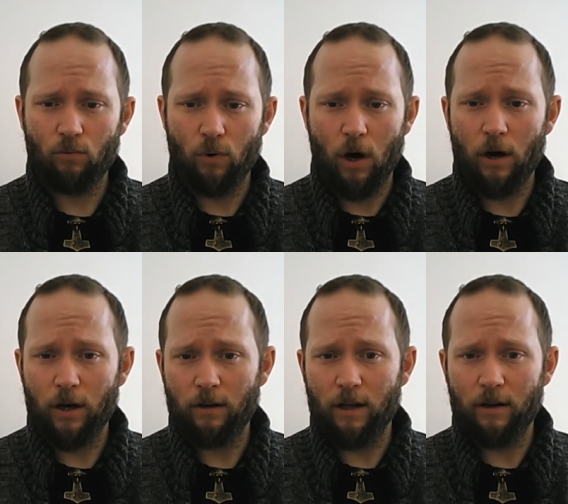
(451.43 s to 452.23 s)
wrong
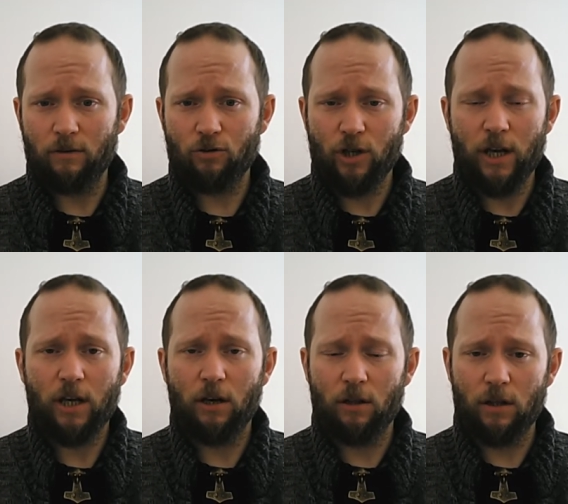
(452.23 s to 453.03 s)
and, and
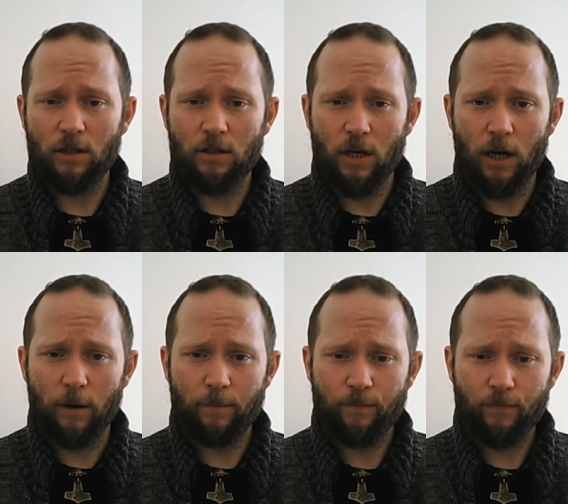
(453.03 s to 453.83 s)
shaky on this
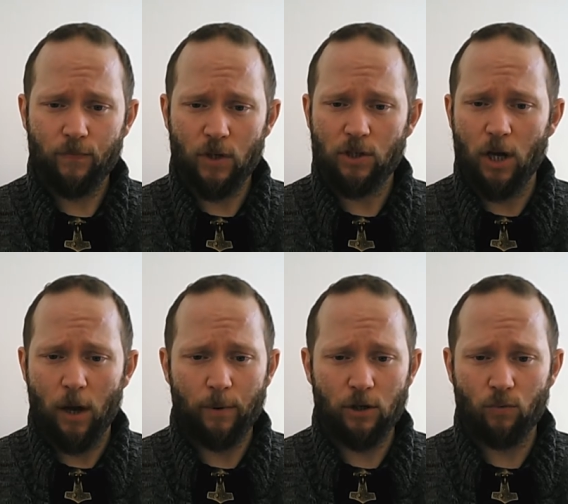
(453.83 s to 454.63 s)
this
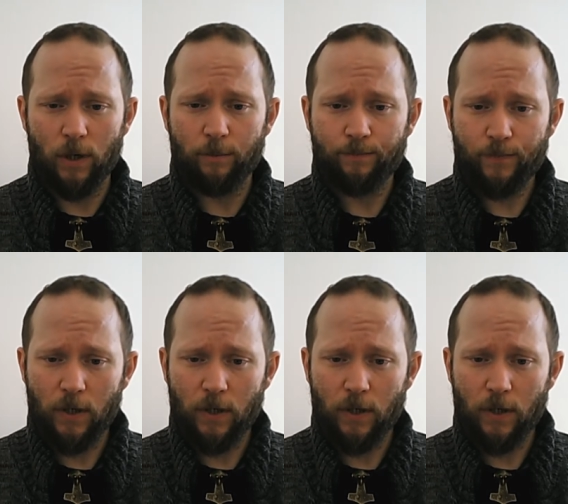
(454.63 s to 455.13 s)
topic as well.